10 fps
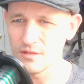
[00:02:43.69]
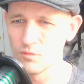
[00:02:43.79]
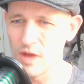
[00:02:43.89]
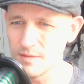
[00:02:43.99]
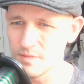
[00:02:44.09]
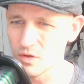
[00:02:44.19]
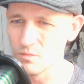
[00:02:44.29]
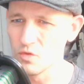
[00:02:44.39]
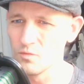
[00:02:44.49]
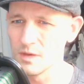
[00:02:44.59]
The red pill
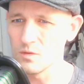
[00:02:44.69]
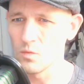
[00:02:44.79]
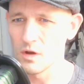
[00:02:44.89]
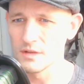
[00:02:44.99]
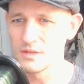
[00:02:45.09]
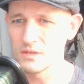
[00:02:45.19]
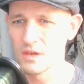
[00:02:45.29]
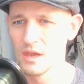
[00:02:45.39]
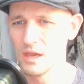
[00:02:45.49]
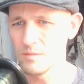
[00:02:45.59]
movement wants
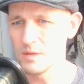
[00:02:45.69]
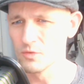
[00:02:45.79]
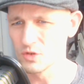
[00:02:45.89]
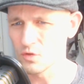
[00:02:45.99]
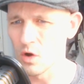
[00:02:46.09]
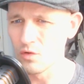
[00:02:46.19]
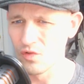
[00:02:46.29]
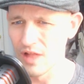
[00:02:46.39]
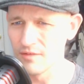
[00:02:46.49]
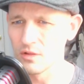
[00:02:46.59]
people to quote
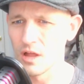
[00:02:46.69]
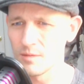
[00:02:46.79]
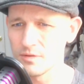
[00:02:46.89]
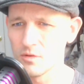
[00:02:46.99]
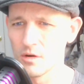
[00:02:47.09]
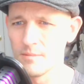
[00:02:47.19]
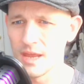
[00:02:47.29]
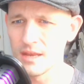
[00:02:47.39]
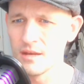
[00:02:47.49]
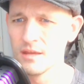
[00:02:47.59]
level up who are
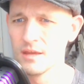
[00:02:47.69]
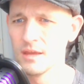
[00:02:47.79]
men